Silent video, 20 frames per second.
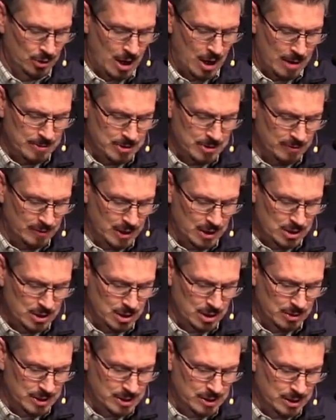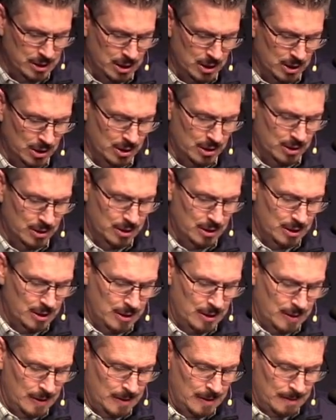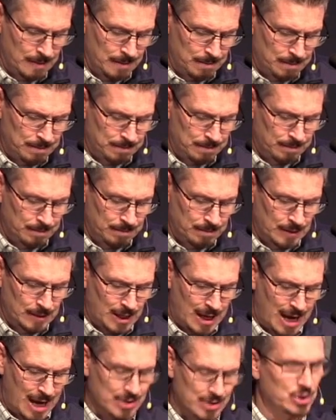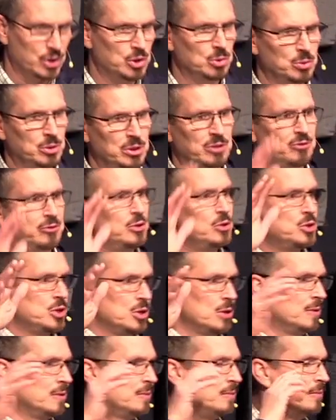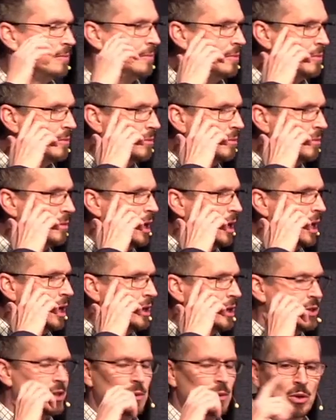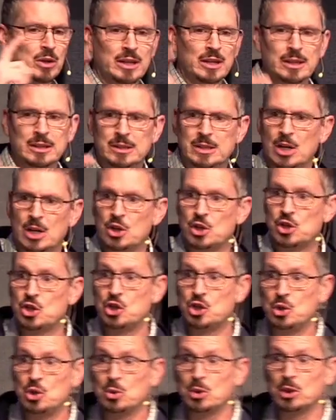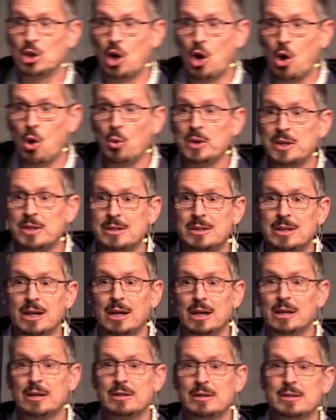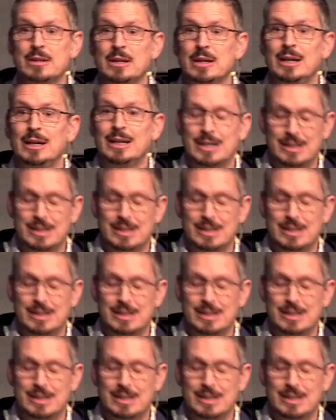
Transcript: third observation we see here has to do with the future. You see, one of the things that a steward always does